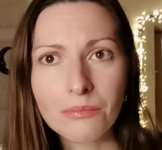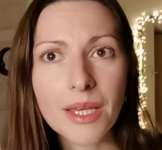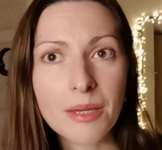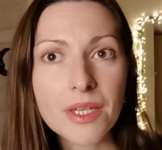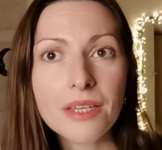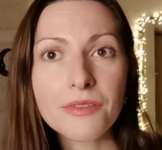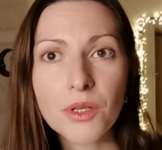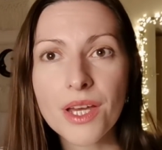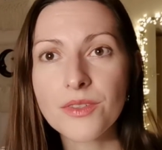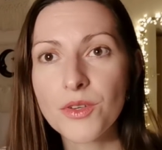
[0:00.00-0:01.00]
maybe if
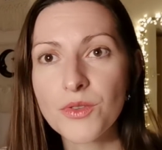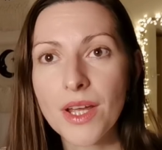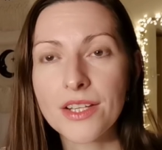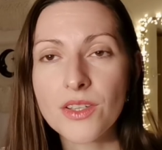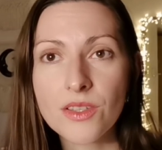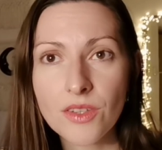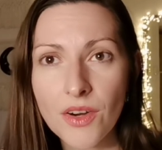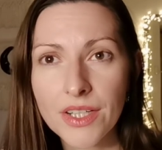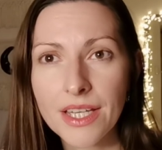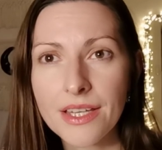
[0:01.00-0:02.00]
you guys are trying to
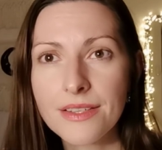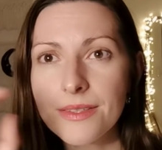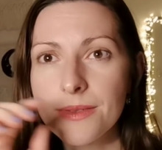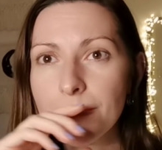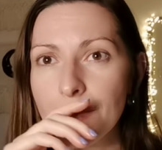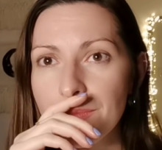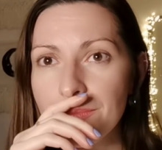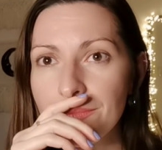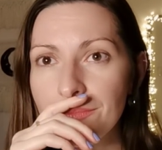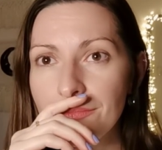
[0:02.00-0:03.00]
stargaze.
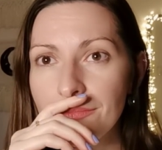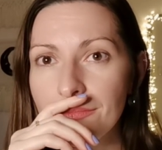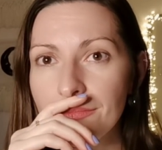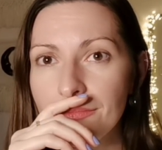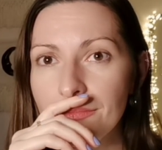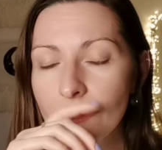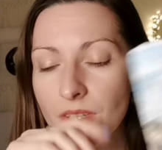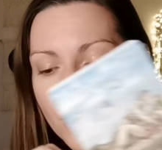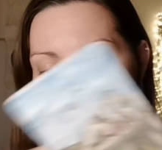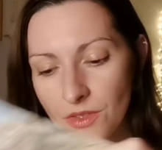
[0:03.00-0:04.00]

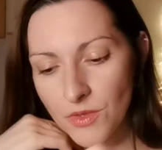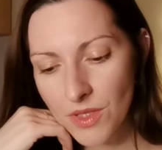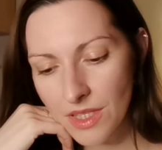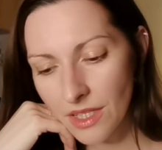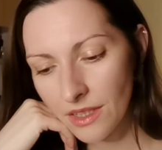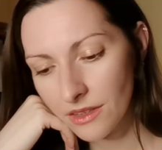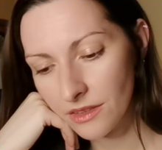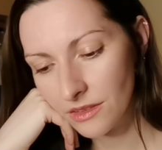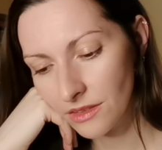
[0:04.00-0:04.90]
This is interesting.